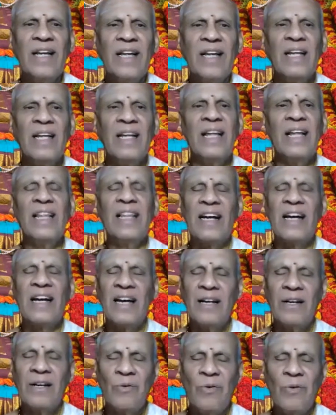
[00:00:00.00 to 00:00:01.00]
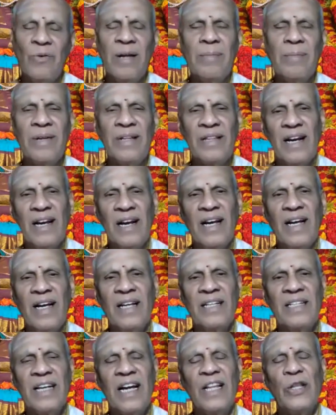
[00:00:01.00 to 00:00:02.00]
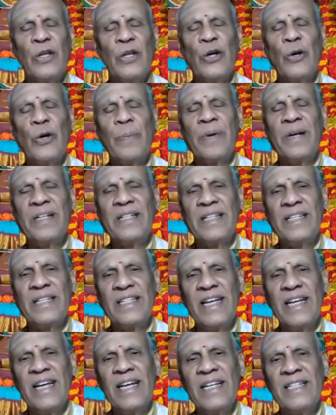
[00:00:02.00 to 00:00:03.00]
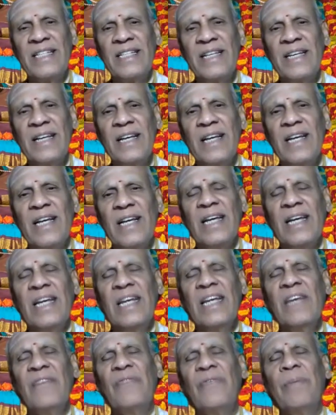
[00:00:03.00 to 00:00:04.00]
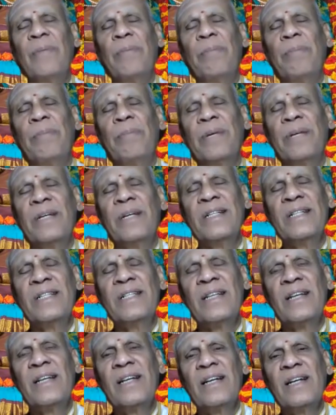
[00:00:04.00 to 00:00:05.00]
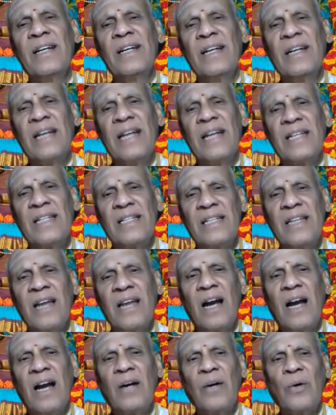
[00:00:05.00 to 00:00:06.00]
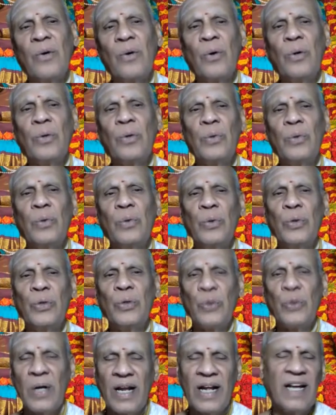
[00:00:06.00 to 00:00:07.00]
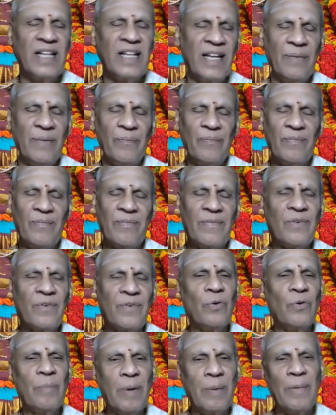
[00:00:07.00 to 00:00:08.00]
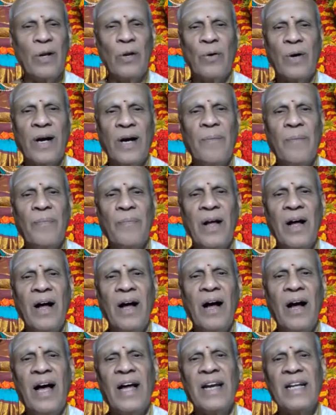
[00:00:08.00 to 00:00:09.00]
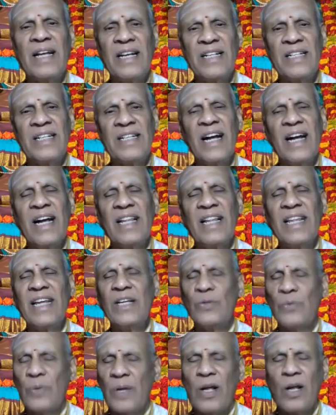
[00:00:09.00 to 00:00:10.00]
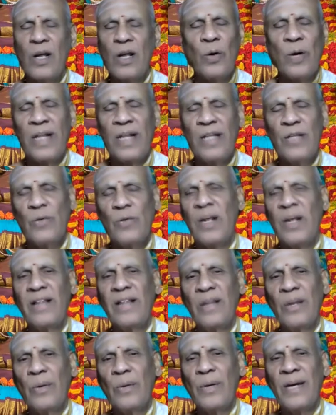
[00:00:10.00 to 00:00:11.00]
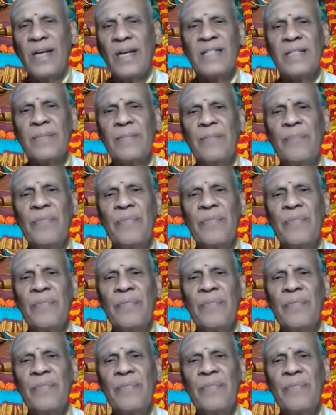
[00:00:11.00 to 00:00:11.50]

Then in the concluding mantra, Chandogya Upanishad says, if a person does not go through Shuklagati to Brahmaloka or Krishnagati, Swargaloka, Swargadilokas,